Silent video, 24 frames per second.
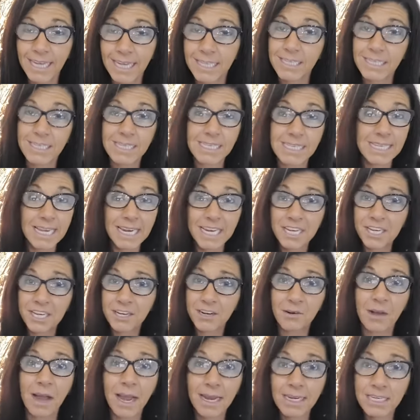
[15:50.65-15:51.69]
and then say you
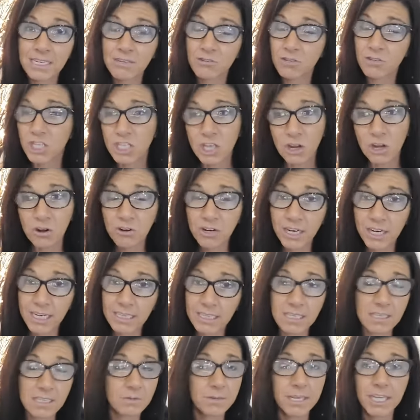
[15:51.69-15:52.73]
know i did so
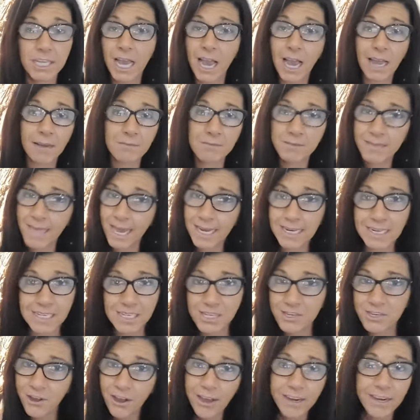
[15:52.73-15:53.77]
great this week I, that
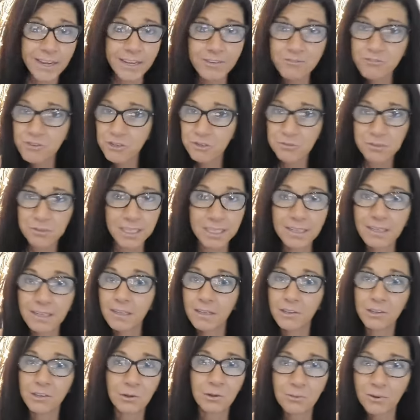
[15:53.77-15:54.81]
is not
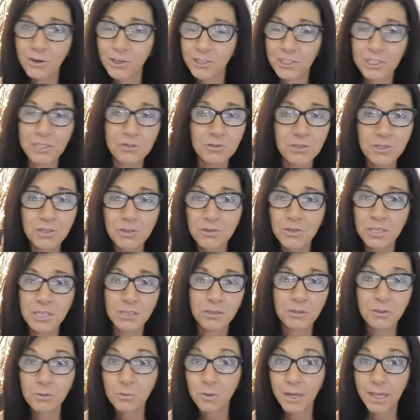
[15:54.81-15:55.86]
undoing the work you do
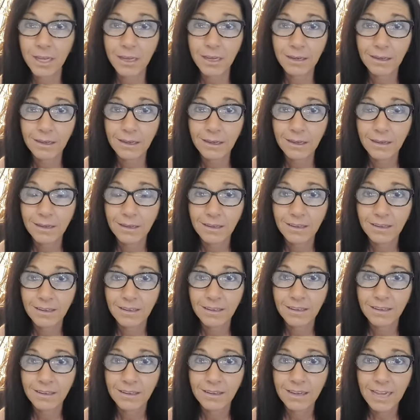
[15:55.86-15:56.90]
during the week
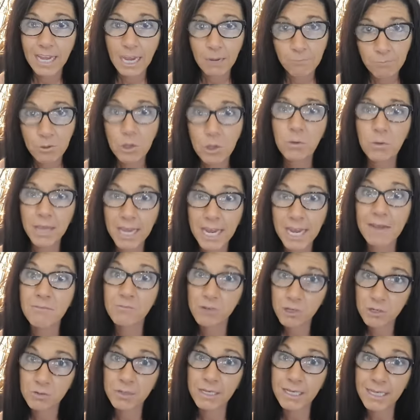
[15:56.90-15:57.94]
if you
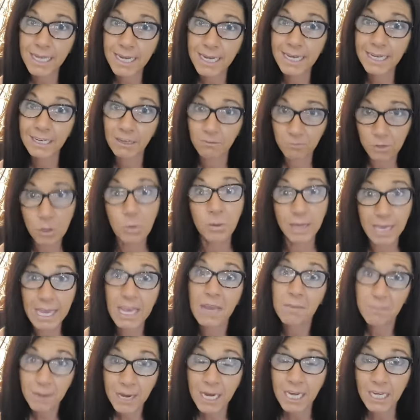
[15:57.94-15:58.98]
keep doing that if you
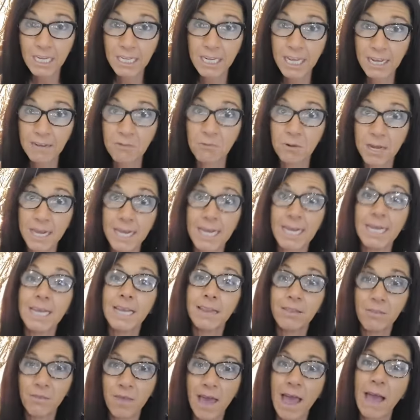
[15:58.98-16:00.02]
keep eating that way
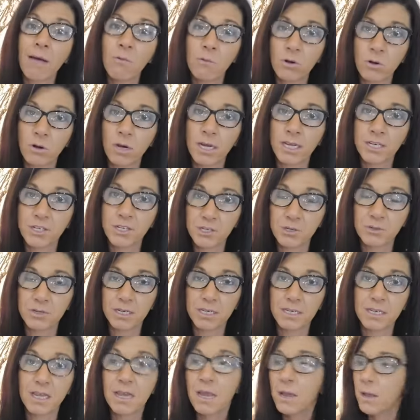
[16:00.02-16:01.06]
that will undo
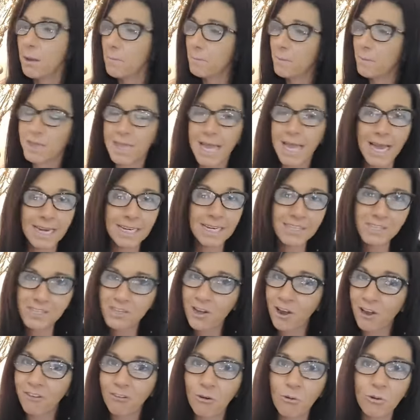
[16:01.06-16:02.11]
it but that is
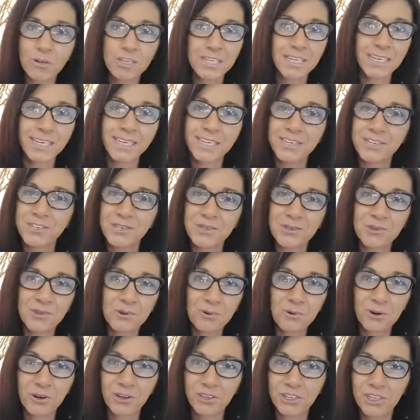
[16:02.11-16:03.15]
not going to undo
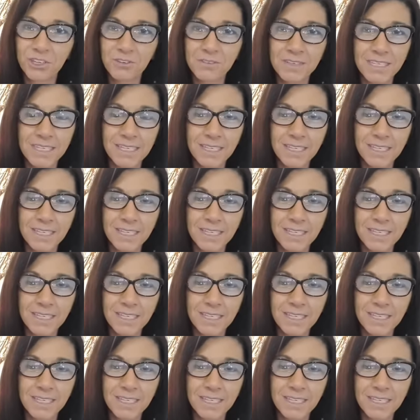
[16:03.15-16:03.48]
the work you